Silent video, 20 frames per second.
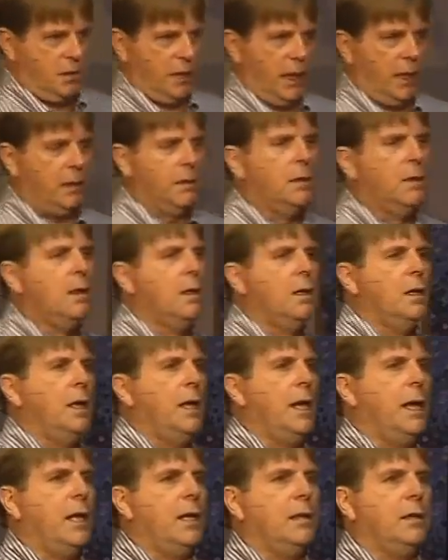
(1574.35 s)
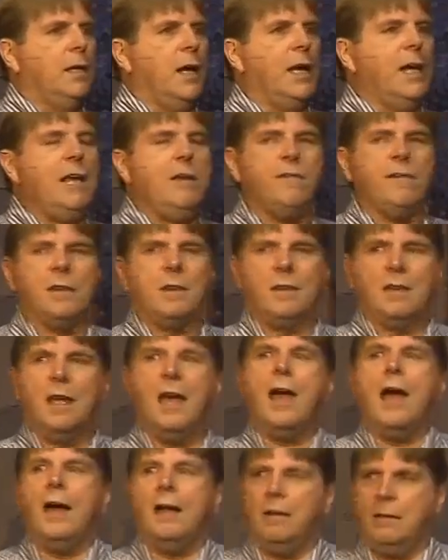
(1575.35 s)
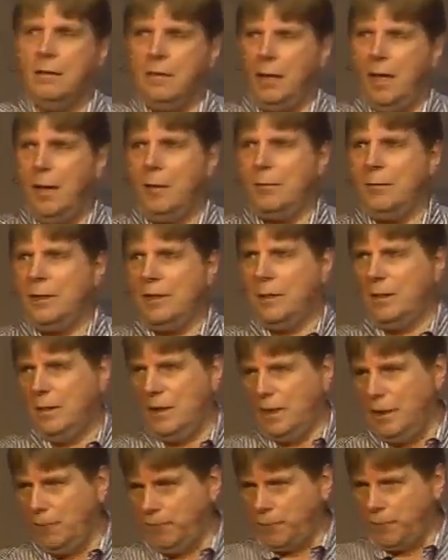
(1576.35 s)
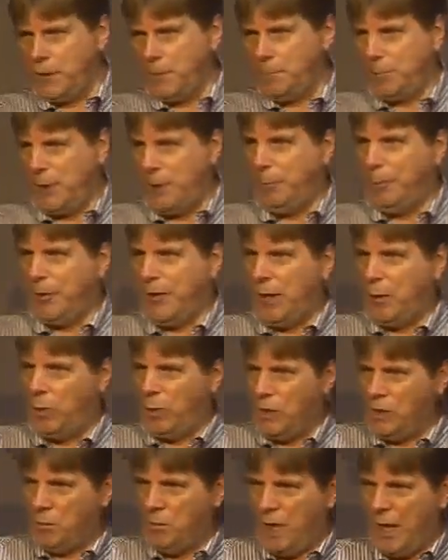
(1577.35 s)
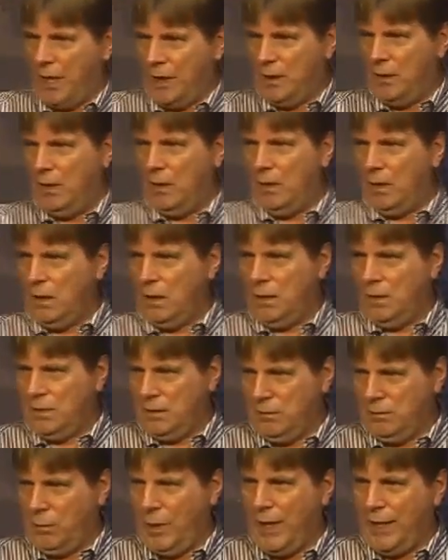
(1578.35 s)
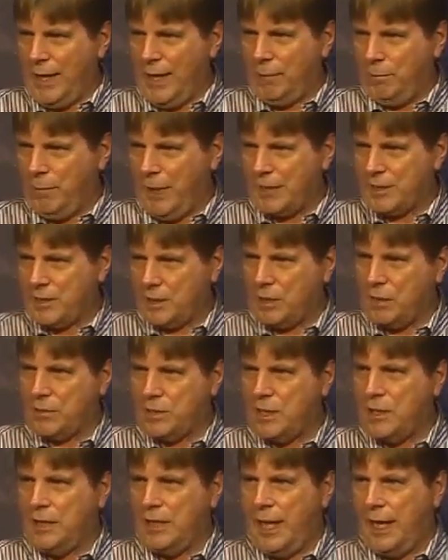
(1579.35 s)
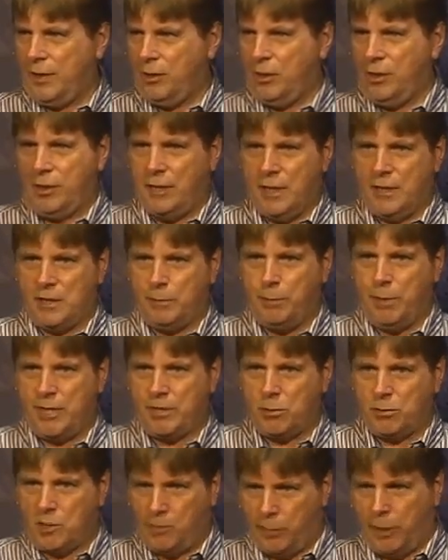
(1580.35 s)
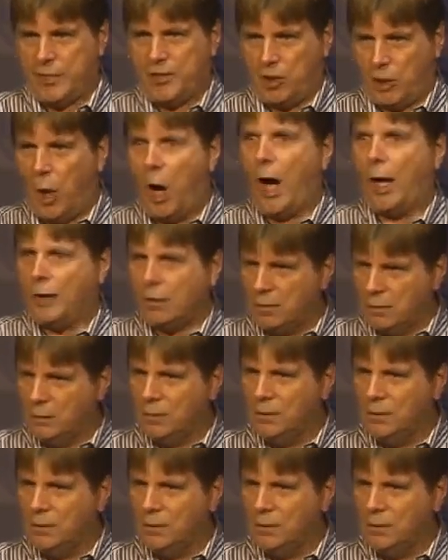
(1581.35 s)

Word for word: Okay? And uh, even then, I mean, if the people that were in Michael, uh, right at Mexico City, had hurricane supplies, those supplies are gone.